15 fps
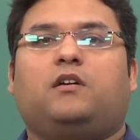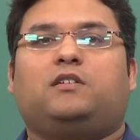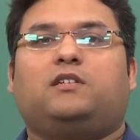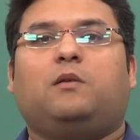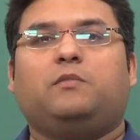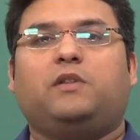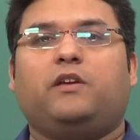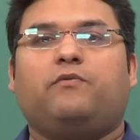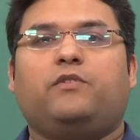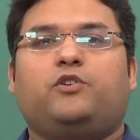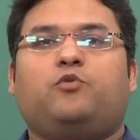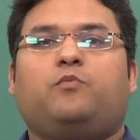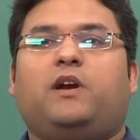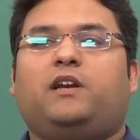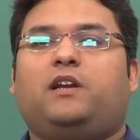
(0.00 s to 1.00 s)
something
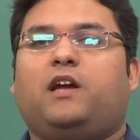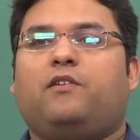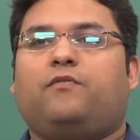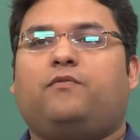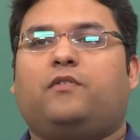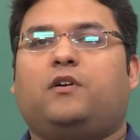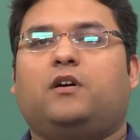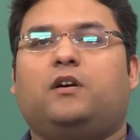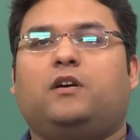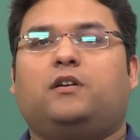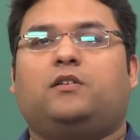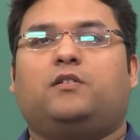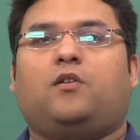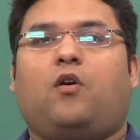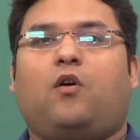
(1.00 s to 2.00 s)
which you might have
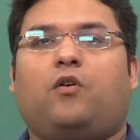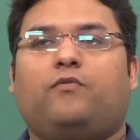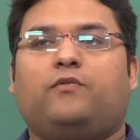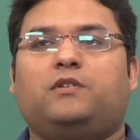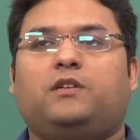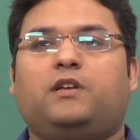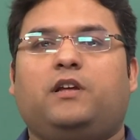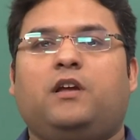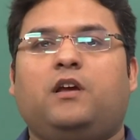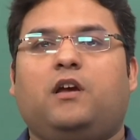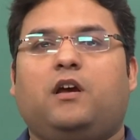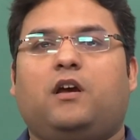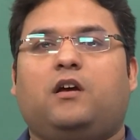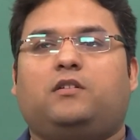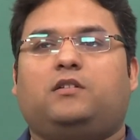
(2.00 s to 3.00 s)
heard, obviously
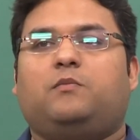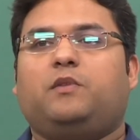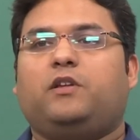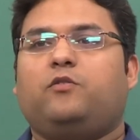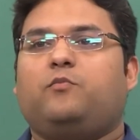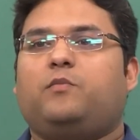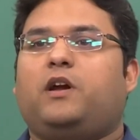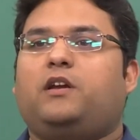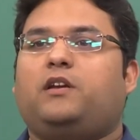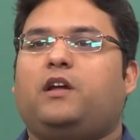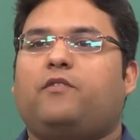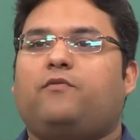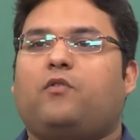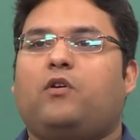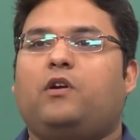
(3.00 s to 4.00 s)
something you might
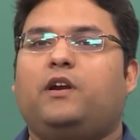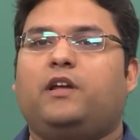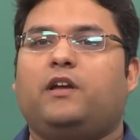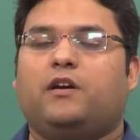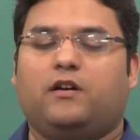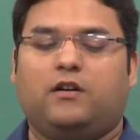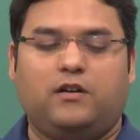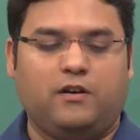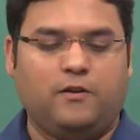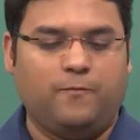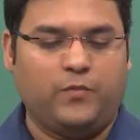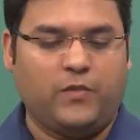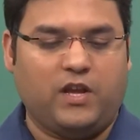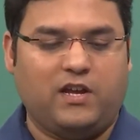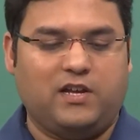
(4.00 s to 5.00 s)
have already heard
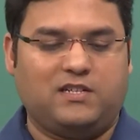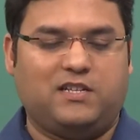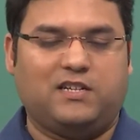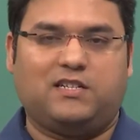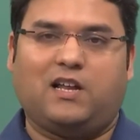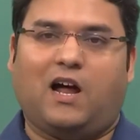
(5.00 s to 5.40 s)
is this